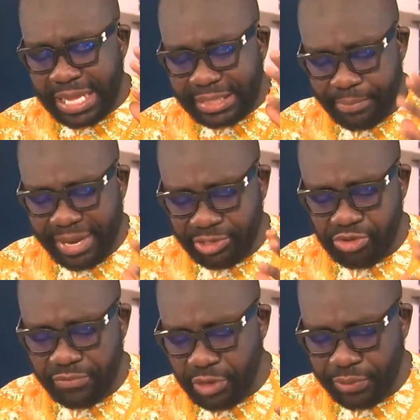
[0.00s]
The
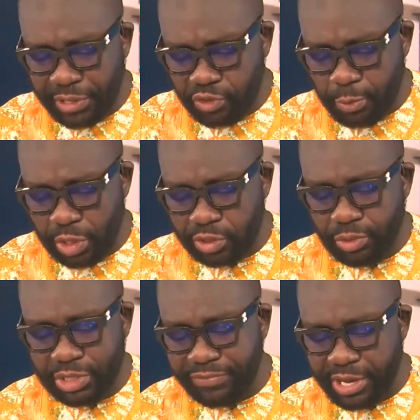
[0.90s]
Minister of Youth and Sports,
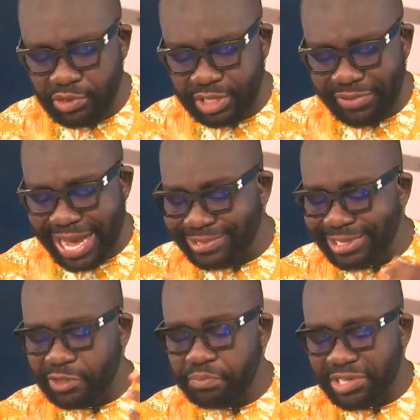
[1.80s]
Mustapha Ussif, has
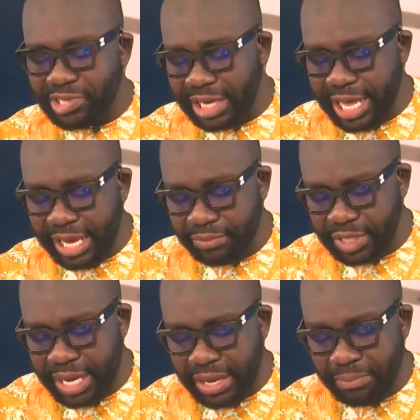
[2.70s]
dismissed claims
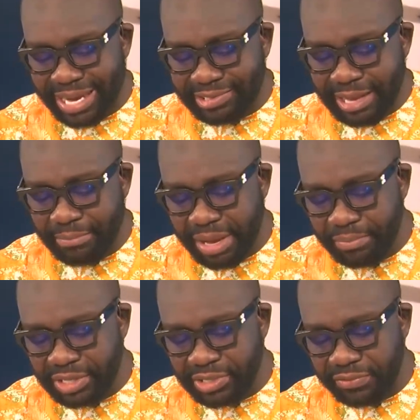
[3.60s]
by some
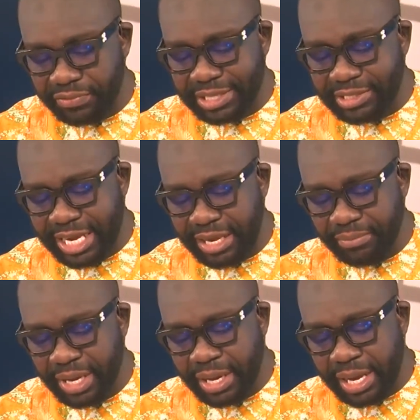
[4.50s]
members of the
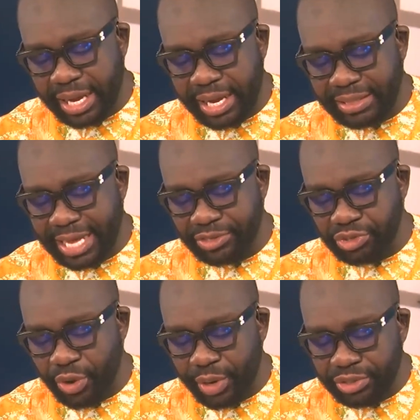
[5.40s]
team uh, that is
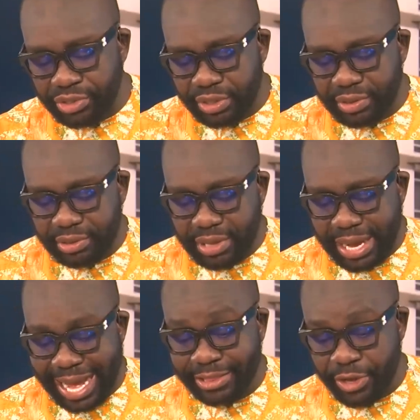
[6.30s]
going to
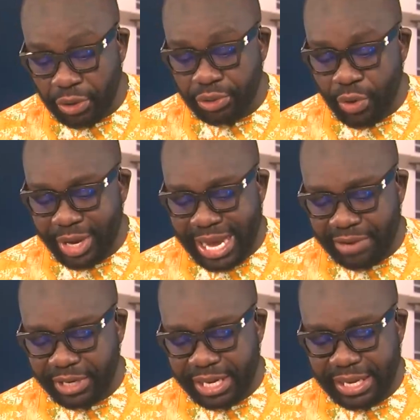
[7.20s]
at the ongoing
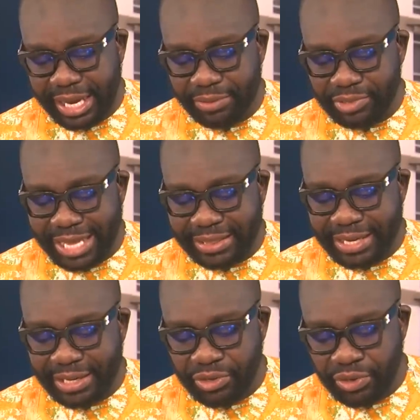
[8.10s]
African Games that they
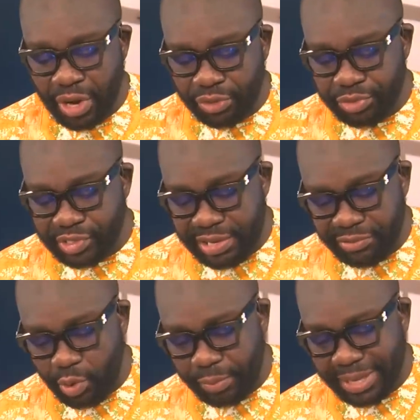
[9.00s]
did not receive
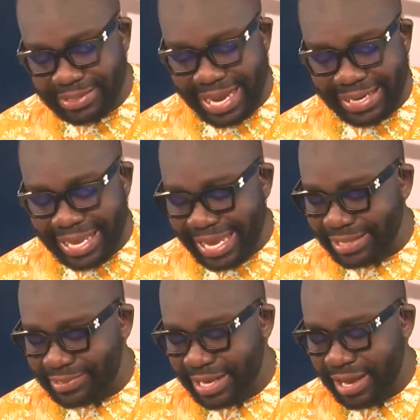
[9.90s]
equipment and
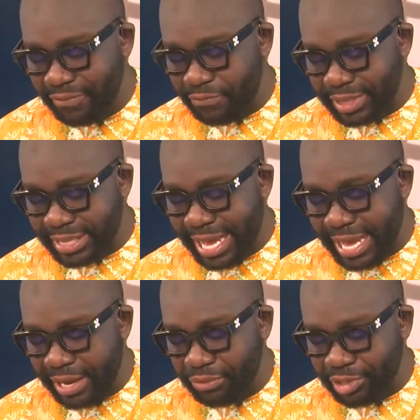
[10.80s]
kits for
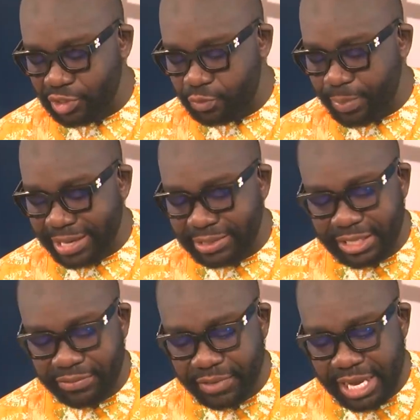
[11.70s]
their
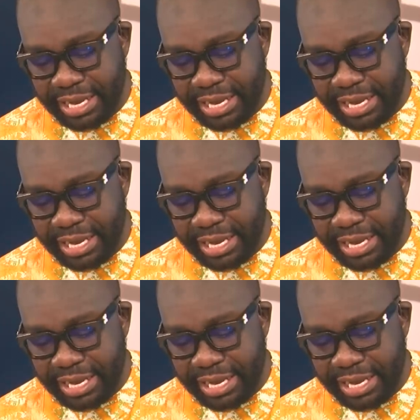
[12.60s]
respective